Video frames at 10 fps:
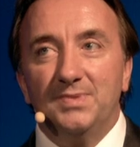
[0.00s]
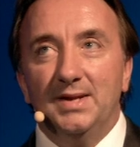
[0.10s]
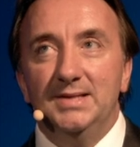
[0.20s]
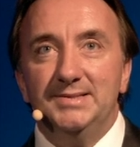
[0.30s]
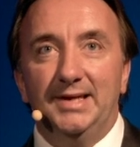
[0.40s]

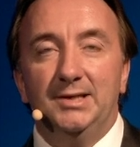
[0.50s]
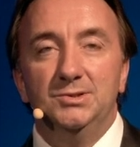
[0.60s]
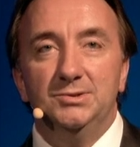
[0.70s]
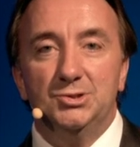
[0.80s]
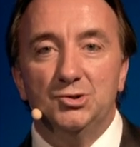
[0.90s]
let's say,
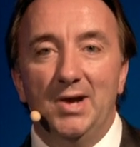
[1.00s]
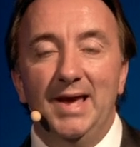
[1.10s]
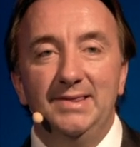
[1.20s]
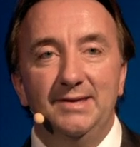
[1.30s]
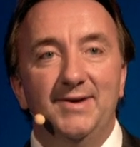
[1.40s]

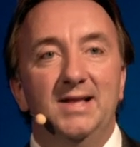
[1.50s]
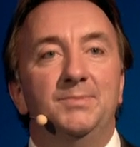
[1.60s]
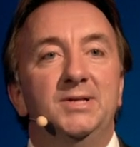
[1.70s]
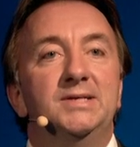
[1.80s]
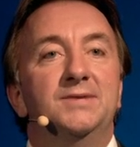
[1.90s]
constrain the
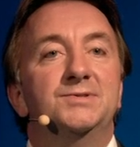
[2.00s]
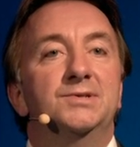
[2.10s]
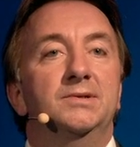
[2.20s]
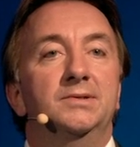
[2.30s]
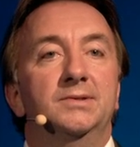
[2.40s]
availability of
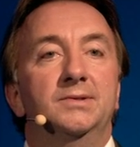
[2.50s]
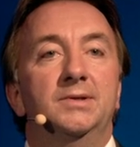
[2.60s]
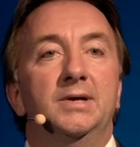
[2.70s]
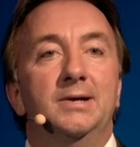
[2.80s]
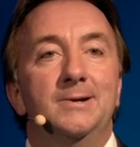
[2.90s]

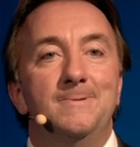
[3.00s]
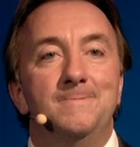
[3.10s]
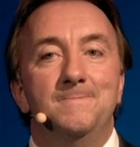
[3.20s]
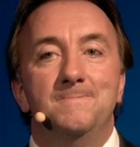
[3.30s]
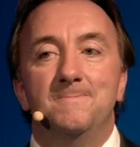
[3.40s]

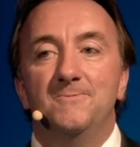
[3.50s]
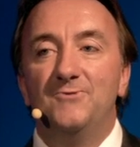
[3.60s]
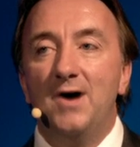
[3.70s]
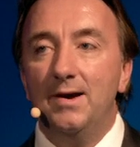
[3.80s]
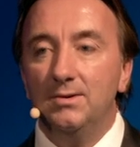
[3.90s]
certain
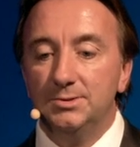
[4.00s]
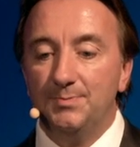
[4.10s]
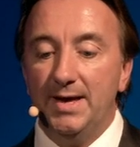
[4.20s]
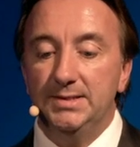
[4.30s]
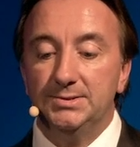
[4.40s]
files
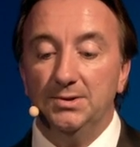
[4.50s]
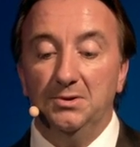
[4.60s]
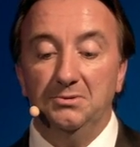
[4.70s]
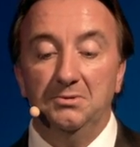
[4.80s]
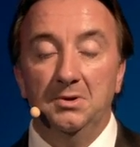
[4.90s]
based
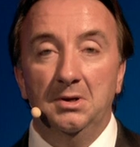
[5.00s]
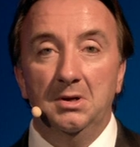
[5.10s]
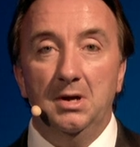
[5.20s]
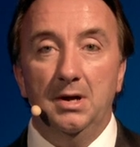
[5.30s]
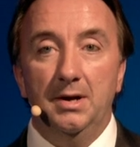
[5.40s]
on
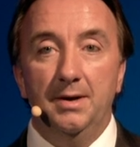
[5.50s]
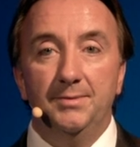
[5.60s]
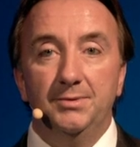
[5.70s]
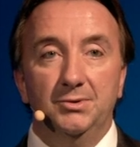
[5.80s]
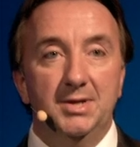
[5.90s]

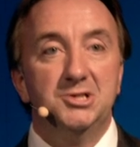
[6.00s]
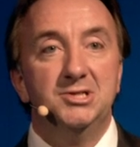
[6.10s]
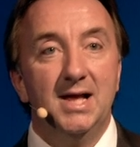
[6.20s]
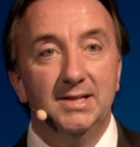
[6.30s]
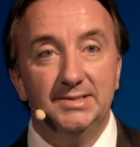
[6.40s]
your
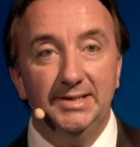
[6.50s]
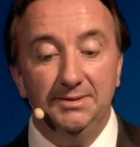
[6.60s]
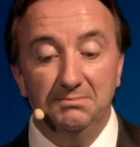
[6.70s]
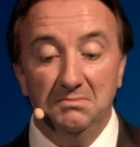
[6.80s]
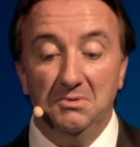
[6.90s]
nationality,
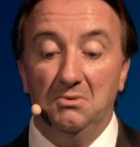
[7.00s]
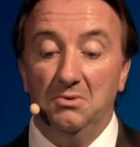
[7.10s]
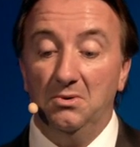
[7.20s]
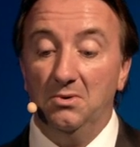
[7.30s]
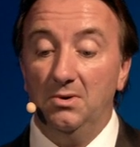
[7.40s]

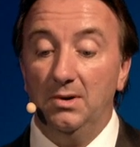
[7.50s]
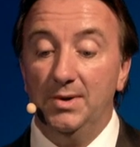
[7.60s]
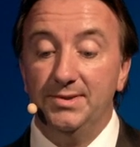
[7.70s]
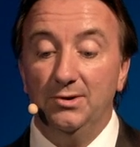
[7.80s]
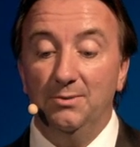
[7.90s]
or
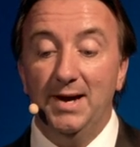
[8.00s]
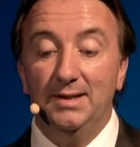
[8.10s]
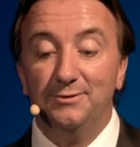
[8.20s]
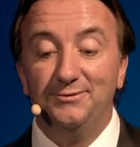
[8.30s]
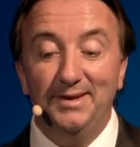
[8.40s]
whether you're male
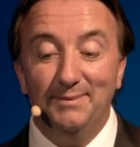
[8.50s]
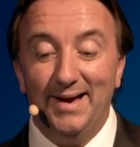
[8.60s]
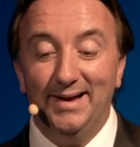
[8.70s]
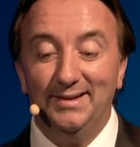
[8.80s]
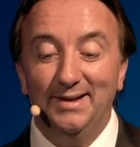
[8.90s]
or
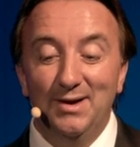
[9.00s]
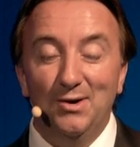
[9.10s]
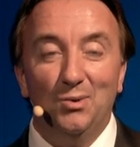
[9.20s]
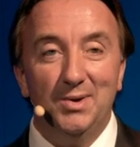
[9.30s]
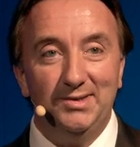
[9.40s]
female,
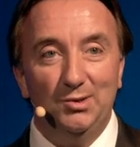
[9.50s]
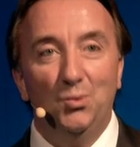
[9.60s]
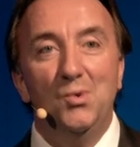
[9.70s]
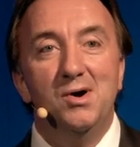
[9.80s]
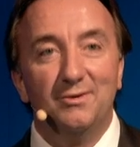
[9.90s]
or whether you
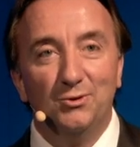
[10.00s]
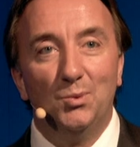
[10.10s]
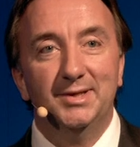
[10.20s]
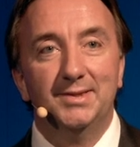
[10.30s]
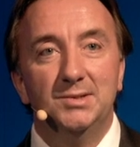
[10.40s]
work for
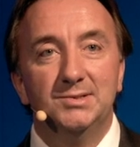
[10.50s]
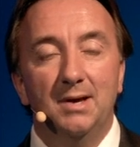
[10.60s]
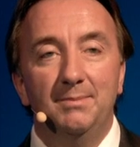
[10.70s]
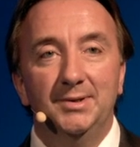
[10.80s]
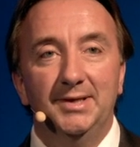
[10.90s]
one of those
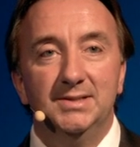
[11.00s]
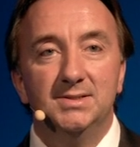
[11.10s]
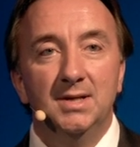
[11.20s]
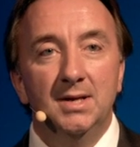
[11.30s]
companies.